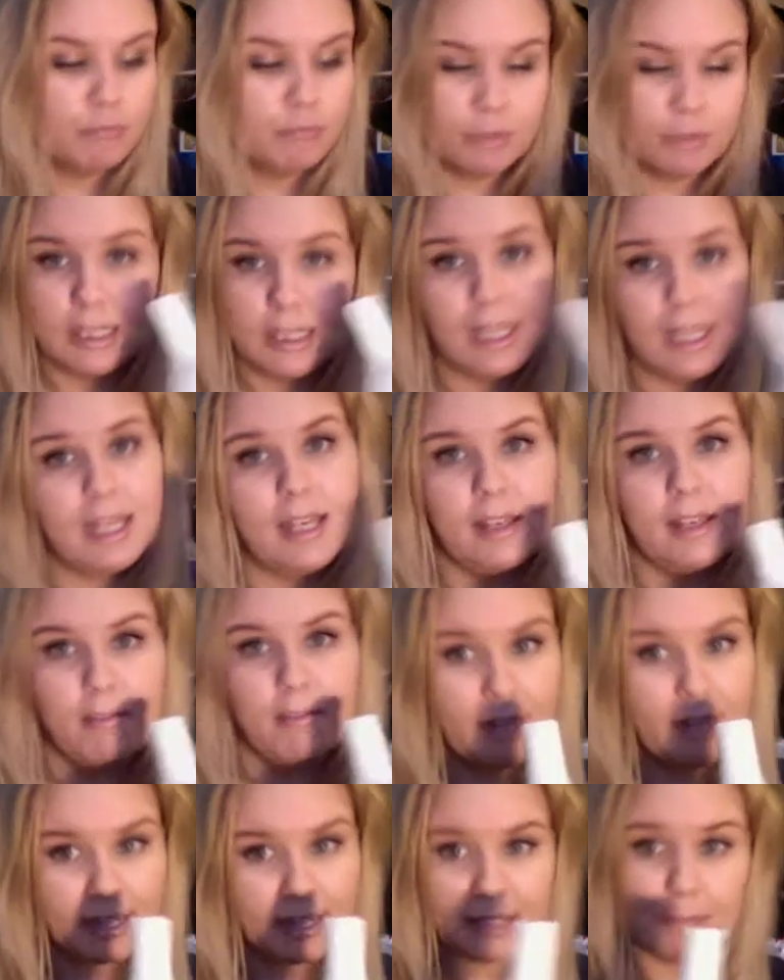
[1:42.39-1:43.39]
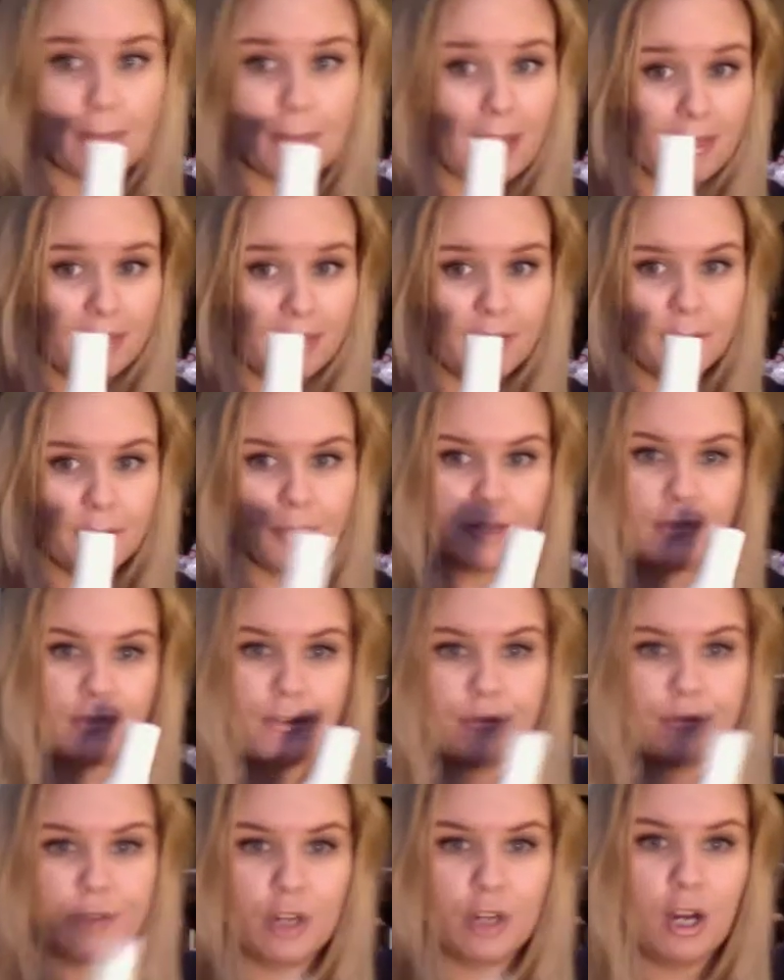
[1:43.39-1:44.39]
Really recommend them if
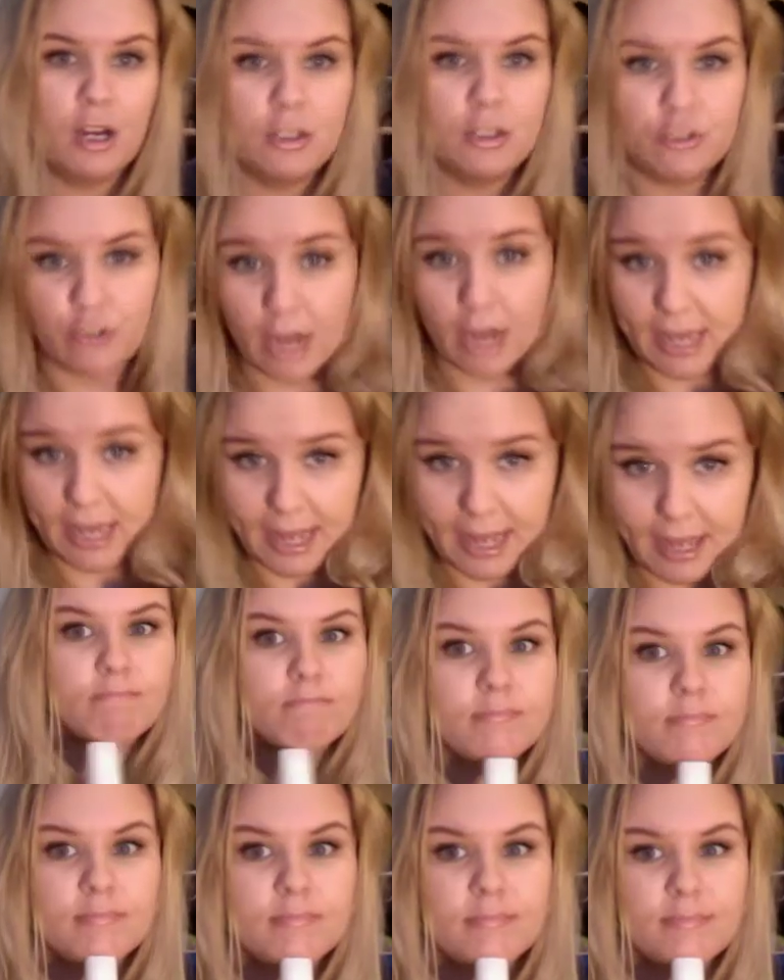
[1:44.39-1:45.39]
you've got dry hair.